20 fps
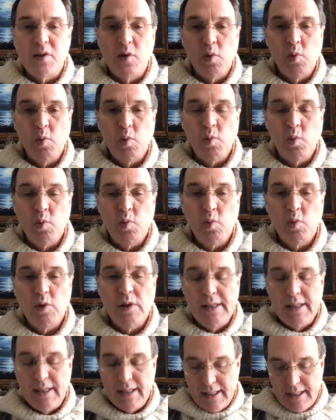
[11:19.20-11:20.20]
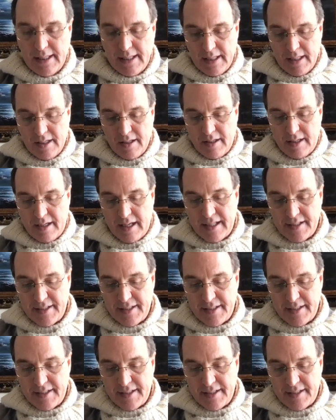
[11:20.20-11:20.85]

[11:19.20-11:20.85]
COVID crisis.